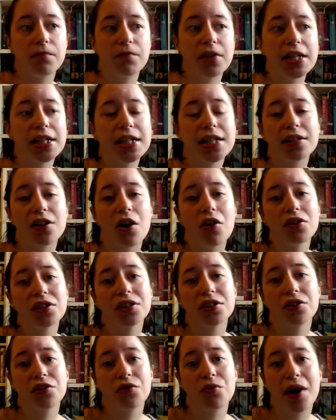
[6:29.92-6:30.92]
This is
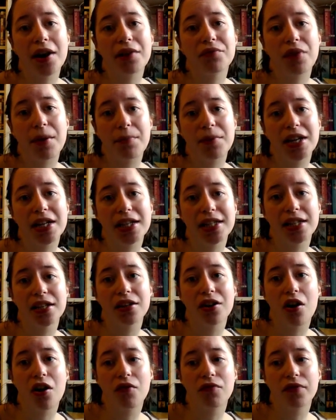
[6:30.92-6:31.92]
also quite
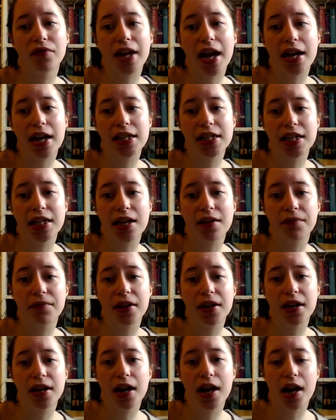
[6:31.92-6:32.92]
reminiscent of the idea
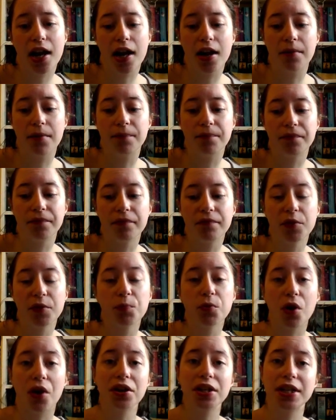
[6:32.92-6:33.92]
that the
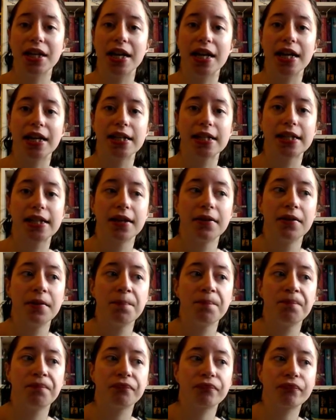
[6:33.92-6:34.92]
Brontes
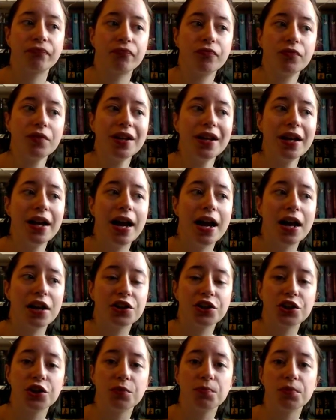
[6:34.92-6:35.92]

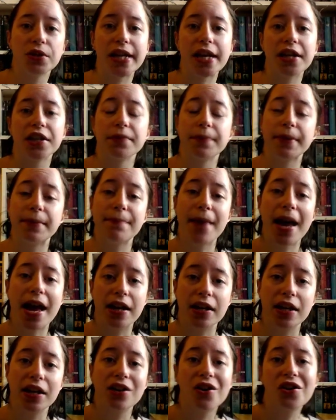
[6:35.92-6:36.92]
had to pretend to be
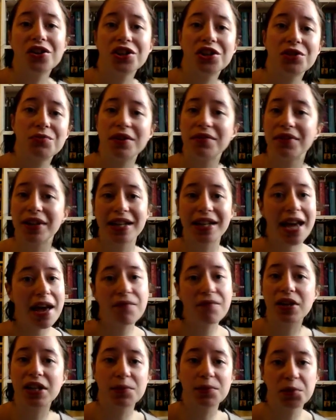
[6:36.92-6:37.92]
men in order to even
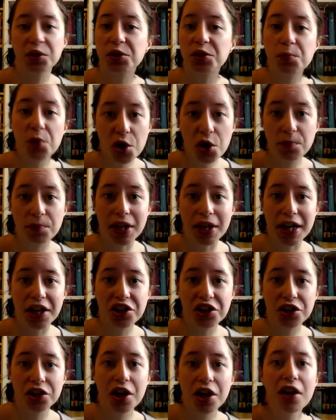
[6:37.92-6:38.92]
get these books
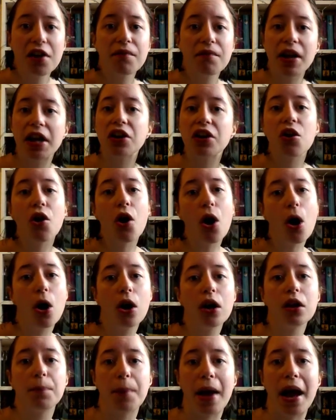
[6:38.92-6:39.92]
published. They know
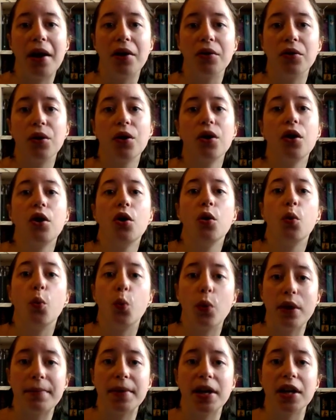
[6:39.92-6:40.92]
all about
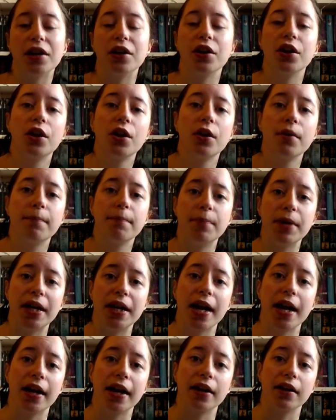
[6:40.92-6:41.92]
women
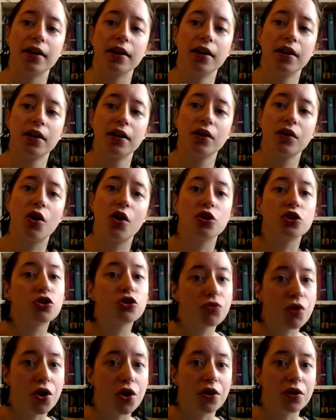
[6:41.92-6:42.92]
being
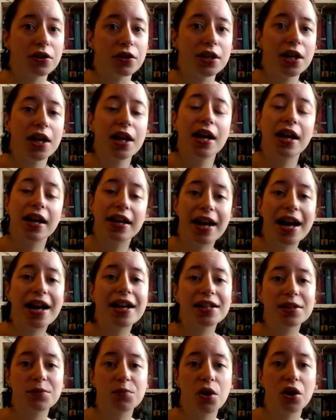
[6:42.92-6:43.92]
controlled, and
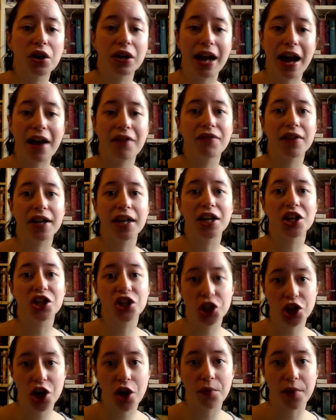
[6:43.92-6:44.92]
that is what Kathy is
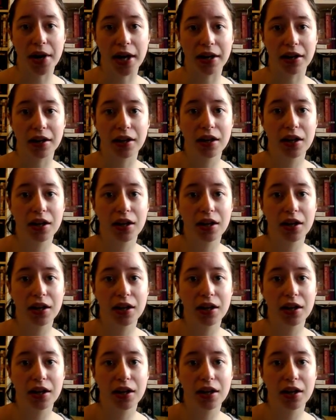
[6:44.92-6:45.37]
showing.